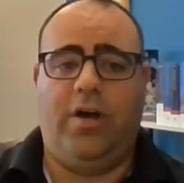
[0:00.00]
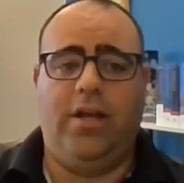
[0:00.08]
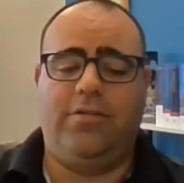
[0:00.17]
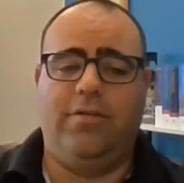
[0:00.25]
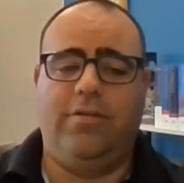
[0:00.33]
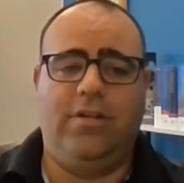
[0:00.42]

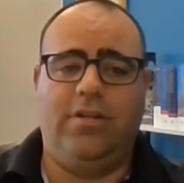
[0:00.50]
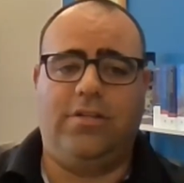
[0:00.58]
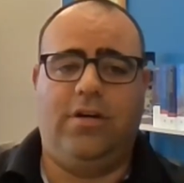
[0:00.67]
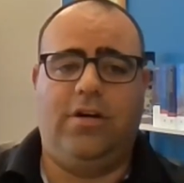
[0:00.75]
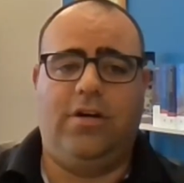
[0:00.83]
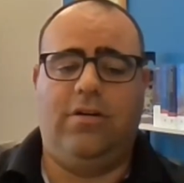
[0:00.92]
answering this
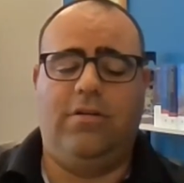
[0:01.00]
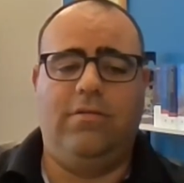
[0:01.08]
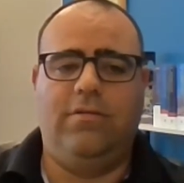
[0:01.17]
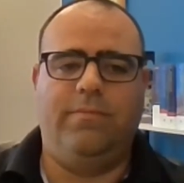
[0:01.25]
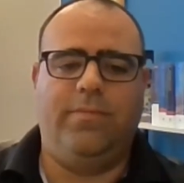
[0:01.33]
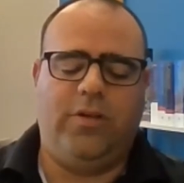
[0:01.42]
call,
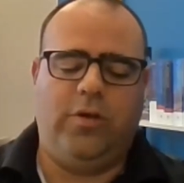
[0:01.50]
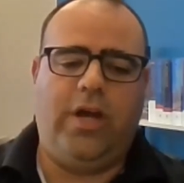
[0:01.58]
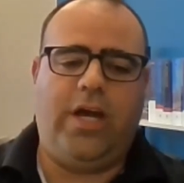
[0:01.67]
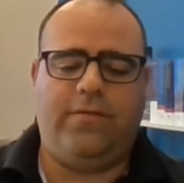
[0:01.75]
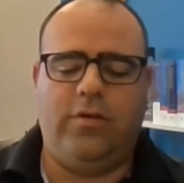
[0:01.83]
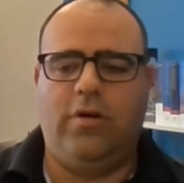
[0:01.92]
but you
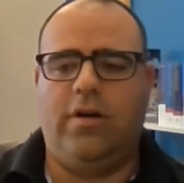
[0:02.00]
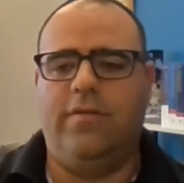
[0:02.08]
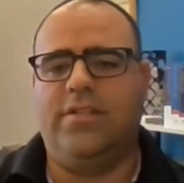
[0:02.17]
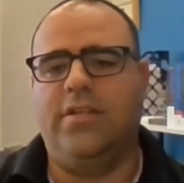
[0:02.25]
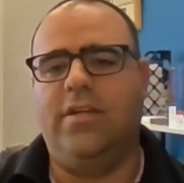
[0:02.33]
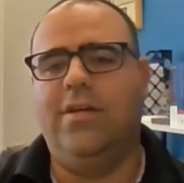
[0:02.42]
have to,
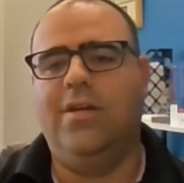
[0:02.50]
obviously.